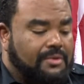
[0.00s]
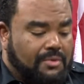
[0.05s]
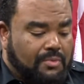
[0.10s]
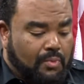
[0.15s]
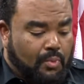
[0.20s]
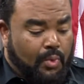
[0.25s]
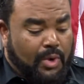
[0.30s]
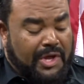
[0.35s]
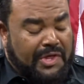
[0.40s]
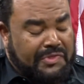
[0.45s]

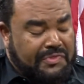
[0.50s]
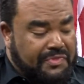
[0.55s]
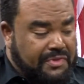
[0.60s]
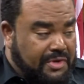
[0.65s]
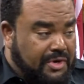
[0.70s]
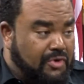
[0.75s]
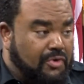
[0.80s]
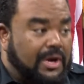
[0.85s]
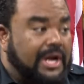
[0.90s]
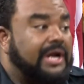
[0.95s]
with the
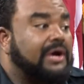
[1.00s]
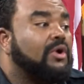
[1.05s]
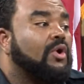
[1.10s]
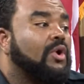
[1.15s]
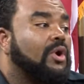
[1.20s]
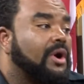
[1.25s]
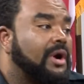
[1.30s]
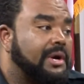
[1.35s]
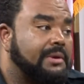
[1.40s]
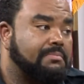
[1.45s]
credit
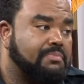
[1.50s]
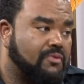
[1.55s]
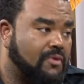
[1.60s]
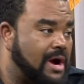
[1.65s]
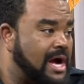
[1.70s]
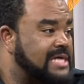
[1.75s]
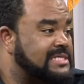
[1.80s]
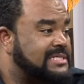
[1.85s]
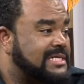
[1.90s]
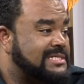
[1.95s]
card
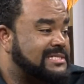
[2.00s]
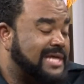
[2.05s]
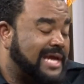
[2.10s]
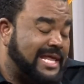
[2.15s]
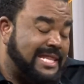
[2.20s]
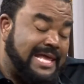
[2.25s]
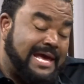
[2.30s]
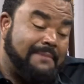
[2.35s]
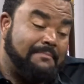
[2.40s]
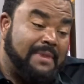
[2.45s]
processing,
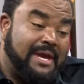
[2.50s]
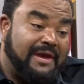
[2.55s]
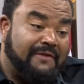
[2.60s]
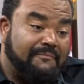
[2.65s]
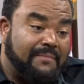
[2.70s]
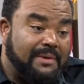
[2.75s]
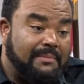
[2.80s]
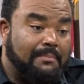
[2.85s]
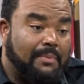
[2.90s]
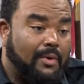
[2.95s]
and that may have
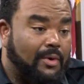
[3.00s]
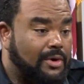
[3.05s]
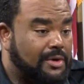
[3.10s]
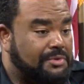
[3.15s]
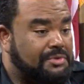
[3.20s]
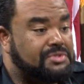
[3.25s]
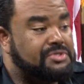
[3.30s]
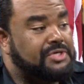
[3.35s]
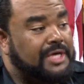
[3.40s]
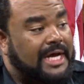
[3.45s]
been part of
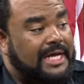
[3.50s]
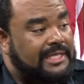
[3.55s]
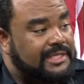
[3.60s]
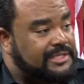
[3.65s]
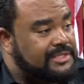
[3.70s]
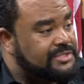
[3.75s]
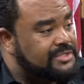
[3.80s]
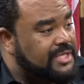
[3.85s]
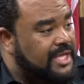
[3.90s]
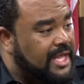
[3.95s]
the
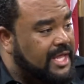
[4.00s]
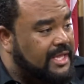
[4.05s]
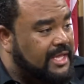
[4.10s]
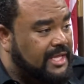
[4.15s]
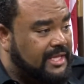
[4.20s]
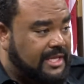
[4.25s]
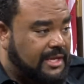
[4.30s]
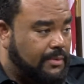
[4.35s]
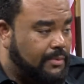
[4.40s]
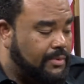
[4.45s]
challenge
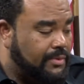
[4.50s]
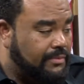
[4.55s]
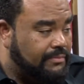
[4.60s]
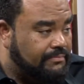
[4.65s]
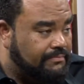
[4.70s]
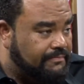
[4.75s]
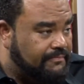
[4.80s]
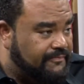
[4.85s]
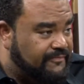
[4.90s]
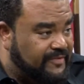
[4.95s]
that they were
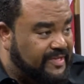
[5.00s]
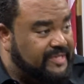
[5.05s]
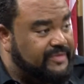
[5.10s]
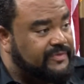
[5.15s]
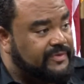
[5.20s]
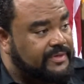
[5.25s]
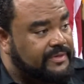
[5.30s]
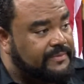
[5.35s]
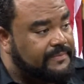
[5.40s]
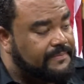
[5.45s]
facing.